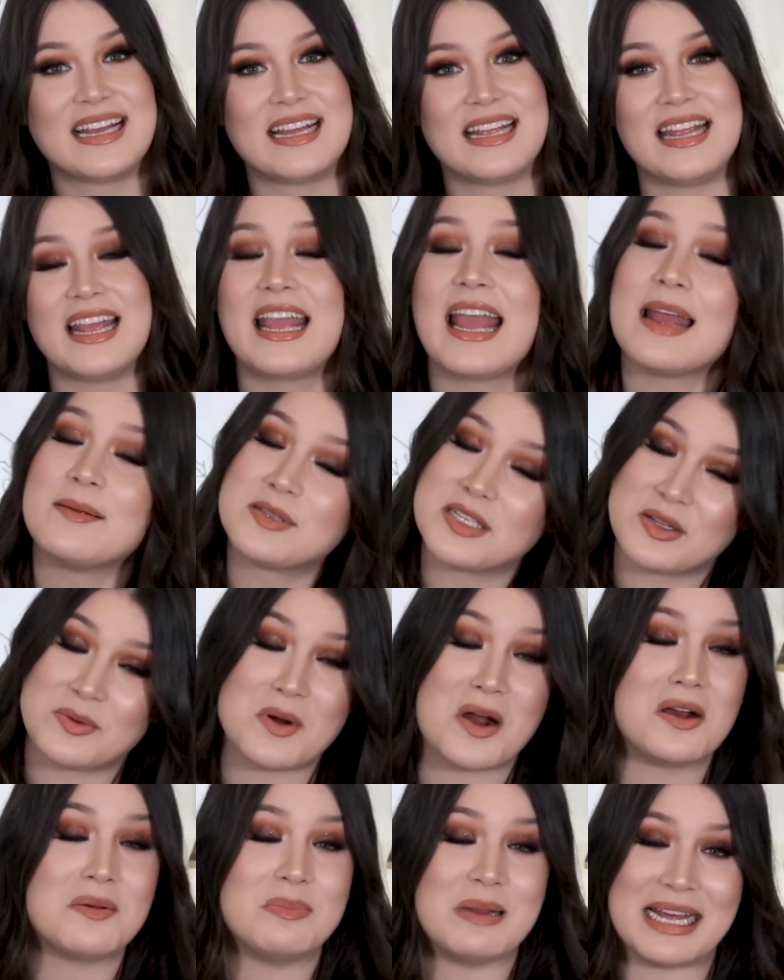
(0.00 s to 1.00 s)
You came to the
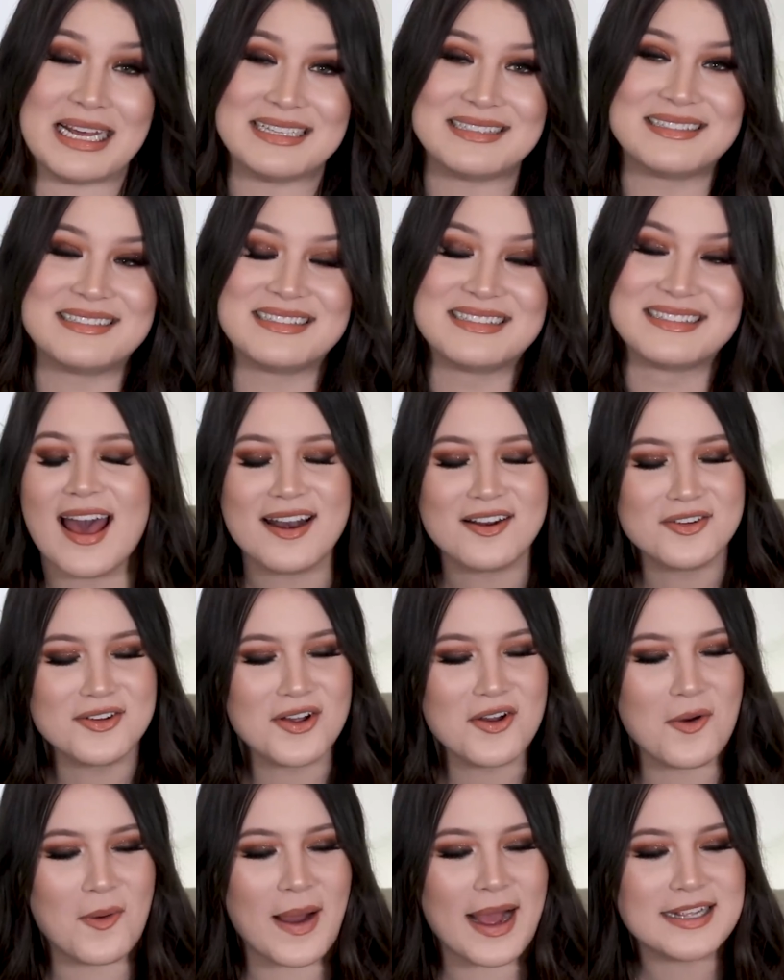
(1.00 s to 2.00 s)
wrong place. I don't
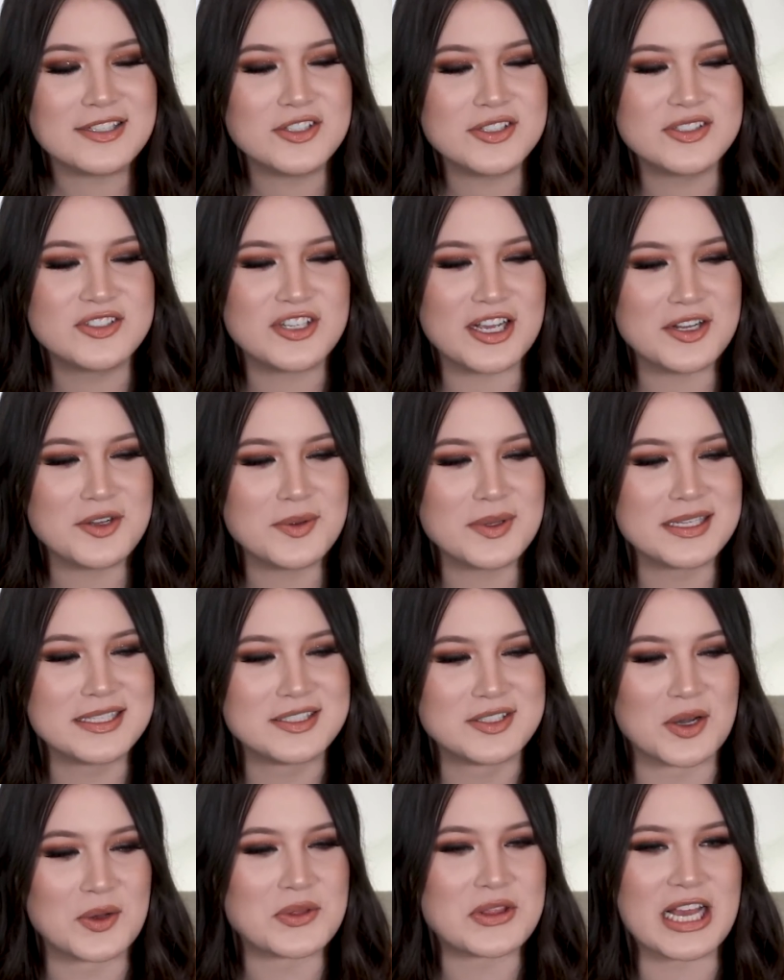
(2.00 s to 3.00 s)
know. I just genuinely
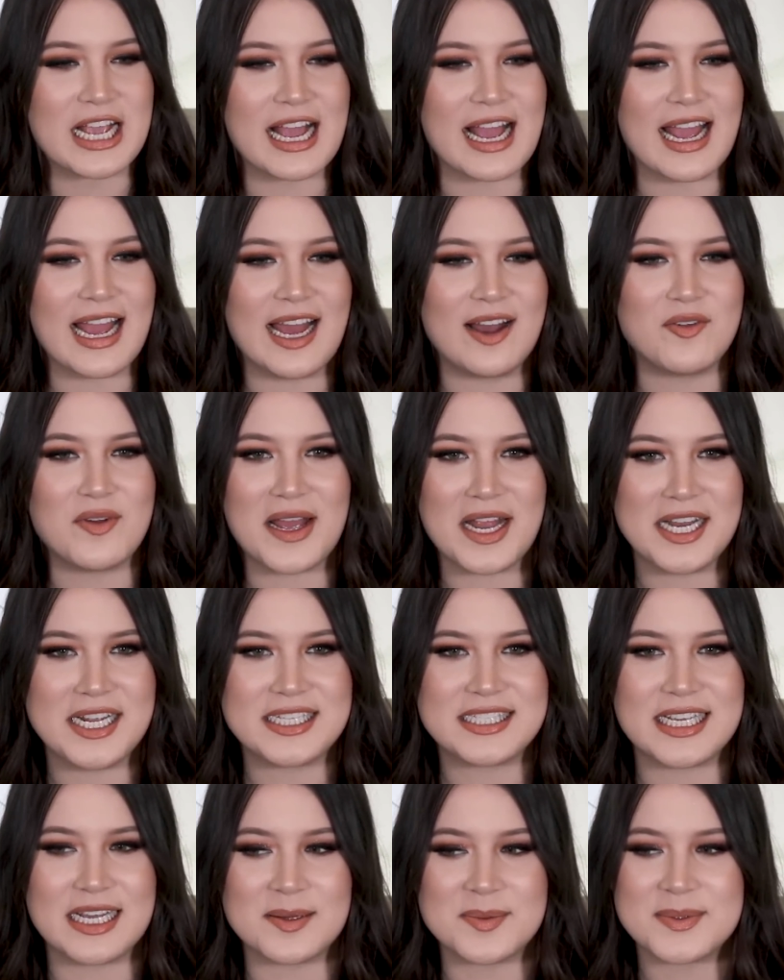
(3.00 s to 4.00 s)
don't think I have any
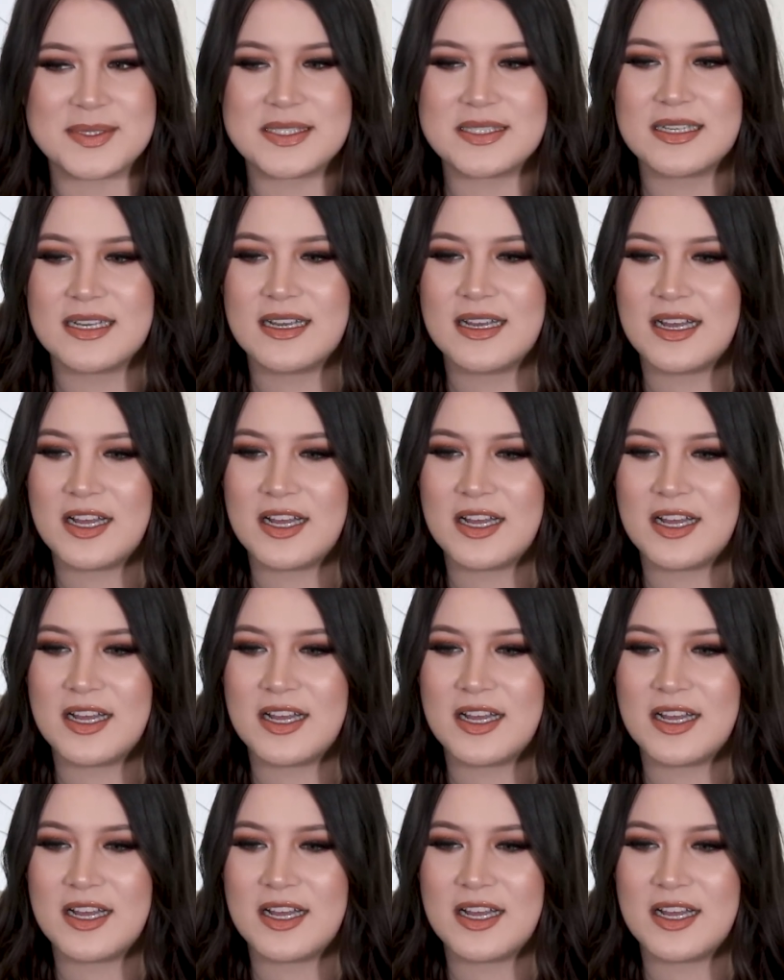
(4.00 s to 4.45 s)
tips.